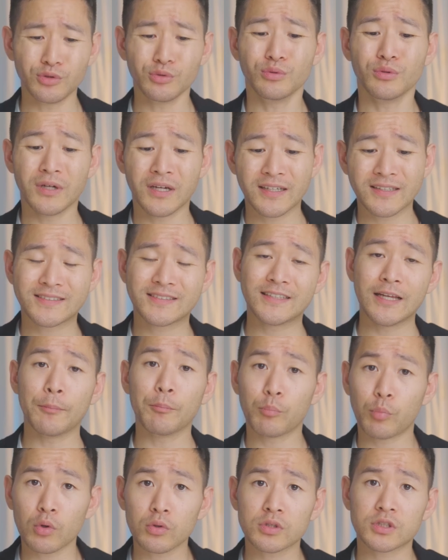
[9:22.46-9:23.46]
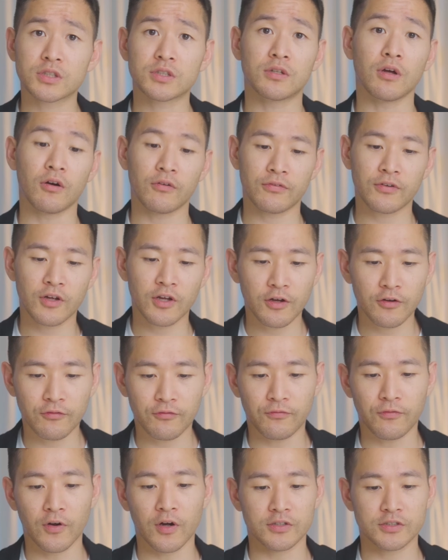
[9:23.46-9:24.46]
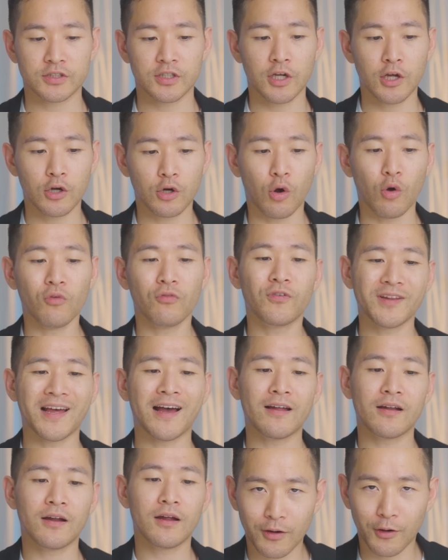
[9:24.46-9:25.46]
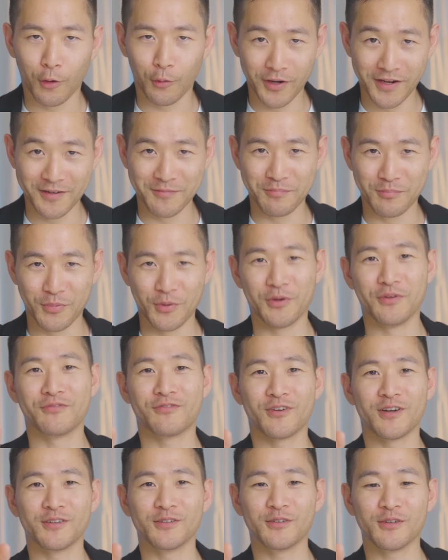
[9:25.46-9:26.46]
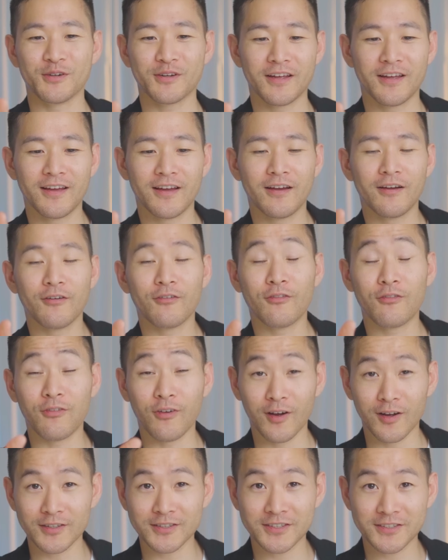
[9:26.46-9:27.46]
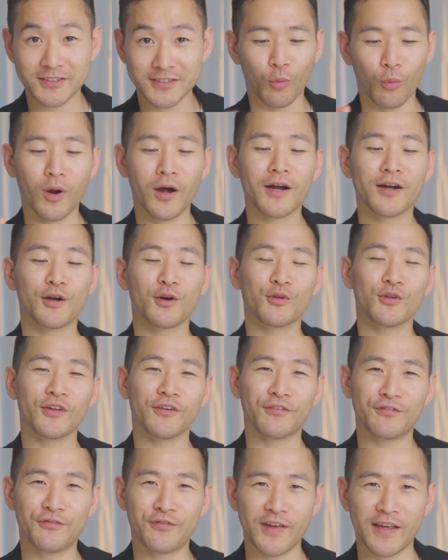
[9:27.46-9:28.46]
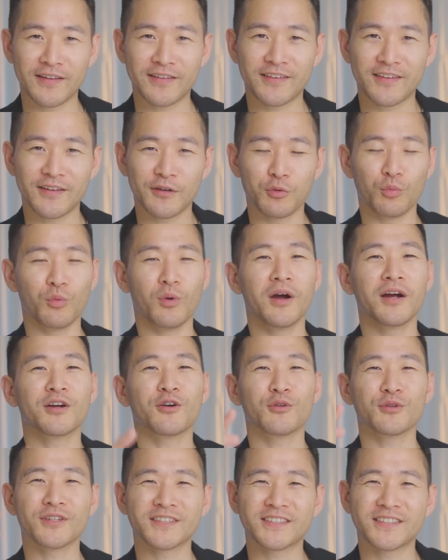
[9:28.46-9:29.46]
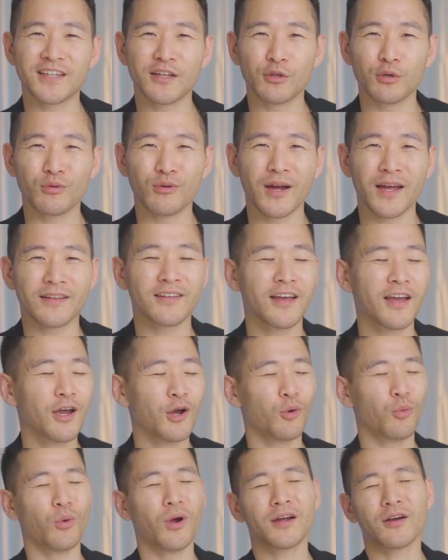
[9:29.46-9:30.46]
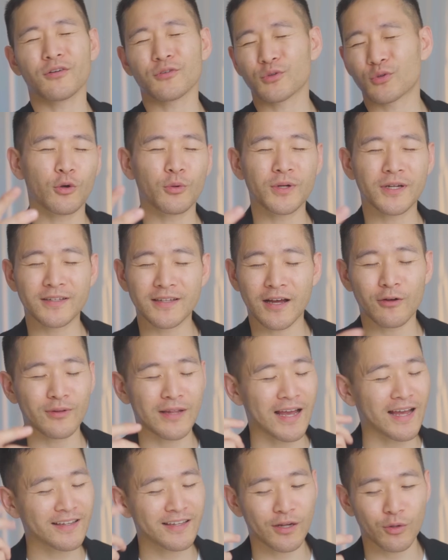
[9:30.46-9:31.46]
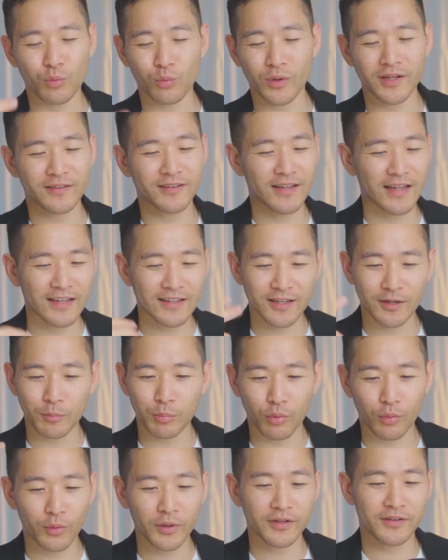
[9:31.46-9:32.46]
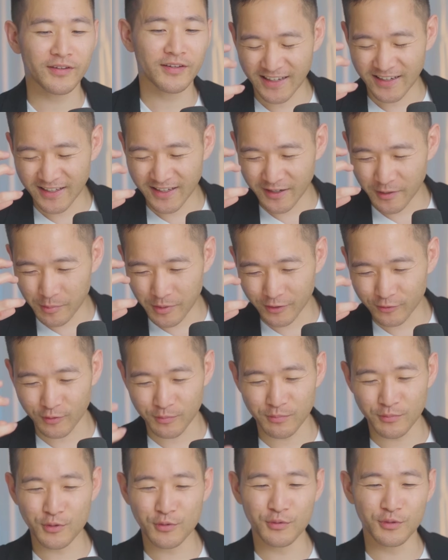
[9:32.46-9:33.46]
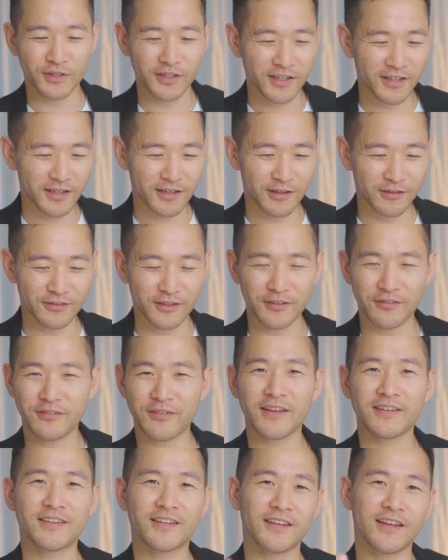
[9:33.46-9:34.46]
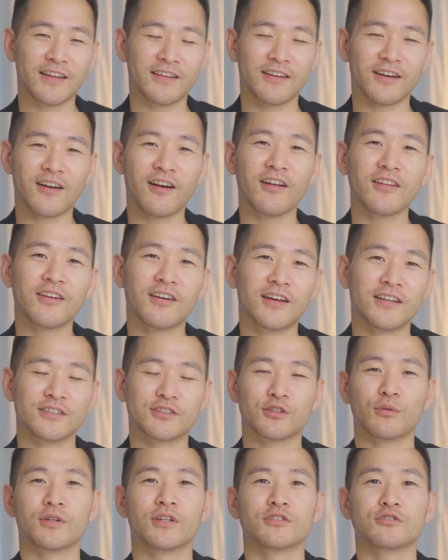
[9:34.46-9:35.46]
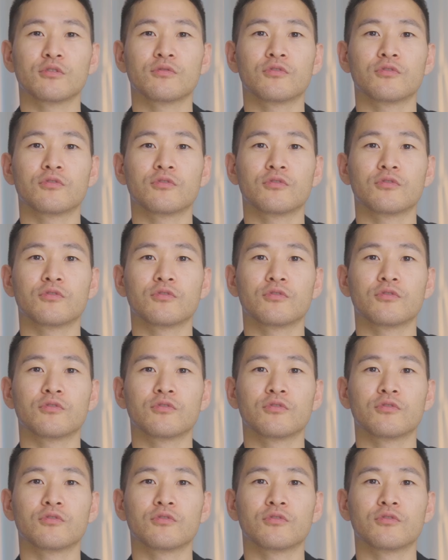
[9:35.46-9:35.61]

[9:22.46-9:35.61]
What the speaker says: Do simple stuff first. Go for that Korean boyfriend look first. Work on the fit, work on the silhouette, work on toning down, adding width, adding point, thinking about the mood of the fit and the color, and so on and